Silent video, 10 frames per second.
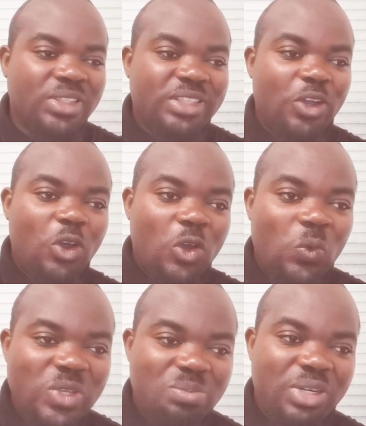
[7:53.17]
they
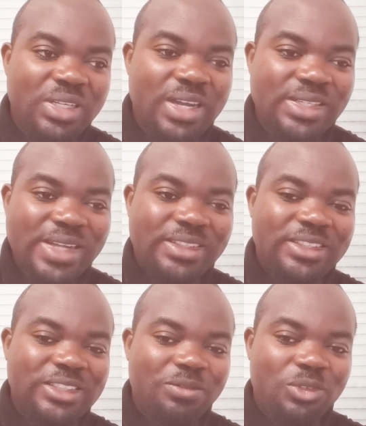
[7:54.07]
always bring out
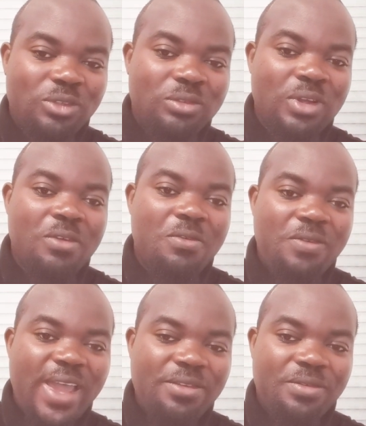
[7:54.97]
at least, if not
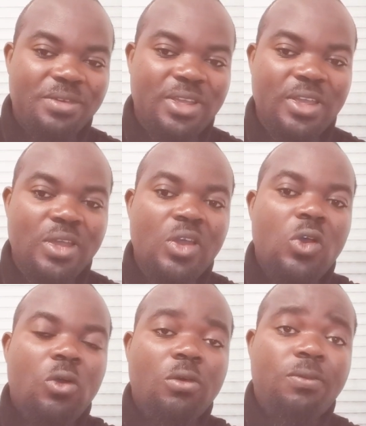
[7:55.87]
5
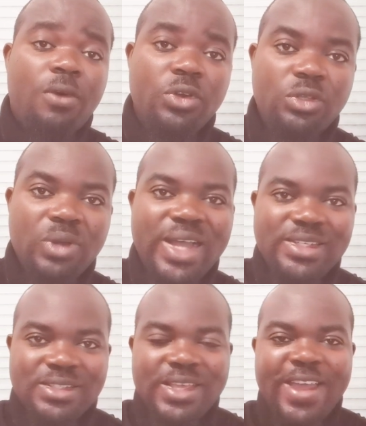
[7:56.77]
or 4 new
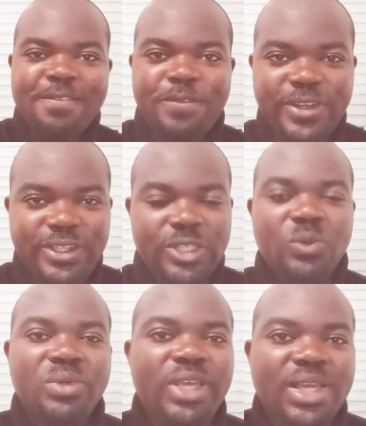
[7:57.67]
artists every
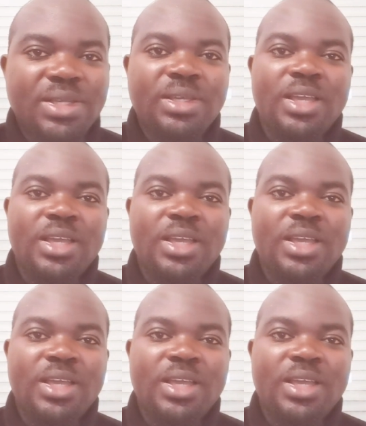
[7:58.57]
single year.